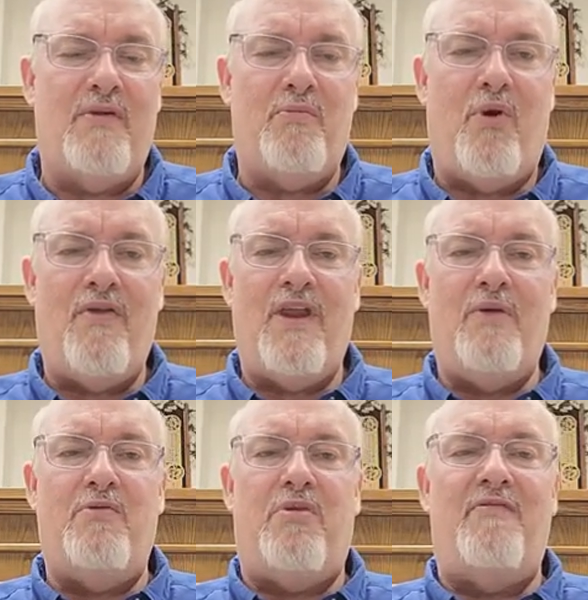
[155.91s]
then pray that
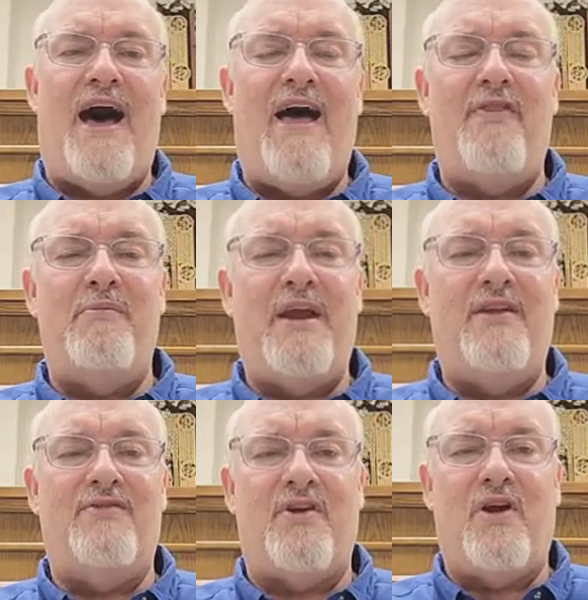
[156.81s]
He would provide the
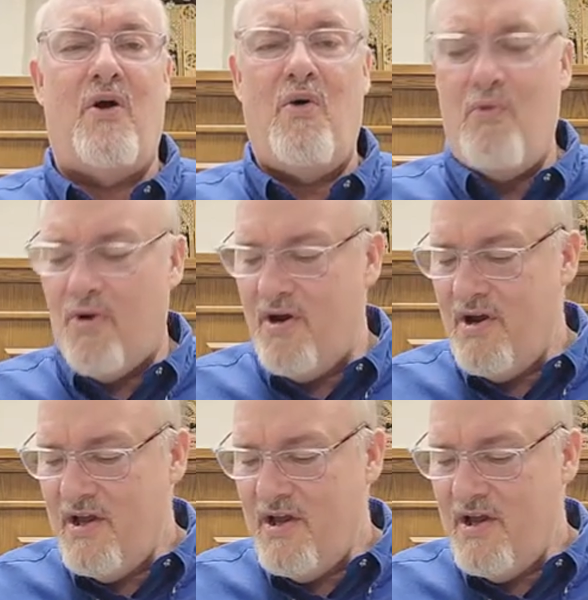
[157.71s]
means to go, or